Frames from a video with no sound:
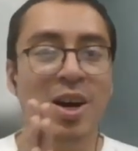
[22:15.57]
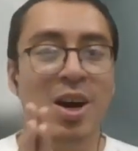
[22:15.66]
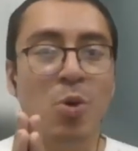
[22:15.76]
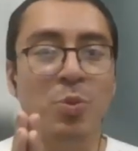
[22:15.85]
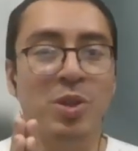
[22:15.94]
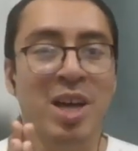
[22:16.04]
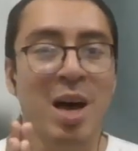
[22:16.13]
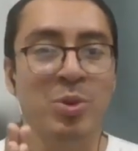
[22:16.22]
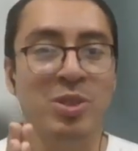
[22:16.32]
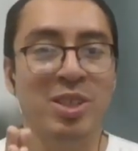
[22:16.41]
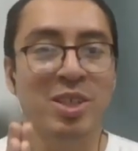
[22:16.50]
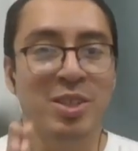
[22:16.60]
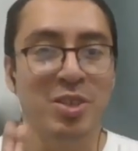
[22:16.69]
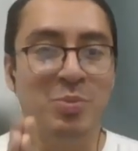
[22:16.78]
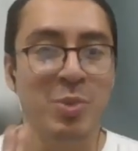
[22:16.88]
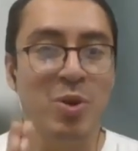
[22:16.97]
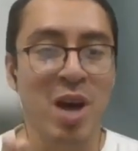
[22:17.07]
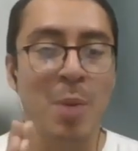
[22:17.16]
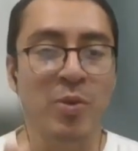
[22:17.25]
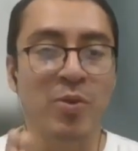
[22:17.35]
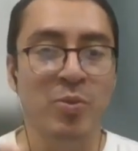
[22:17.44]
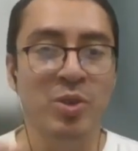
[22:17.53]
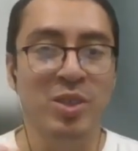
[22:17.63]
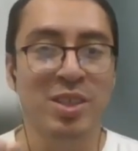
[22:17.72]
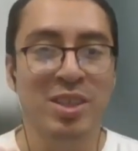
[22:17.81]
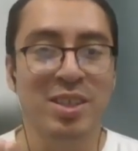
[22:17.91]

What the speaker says: I hope this happens, this better happen for me,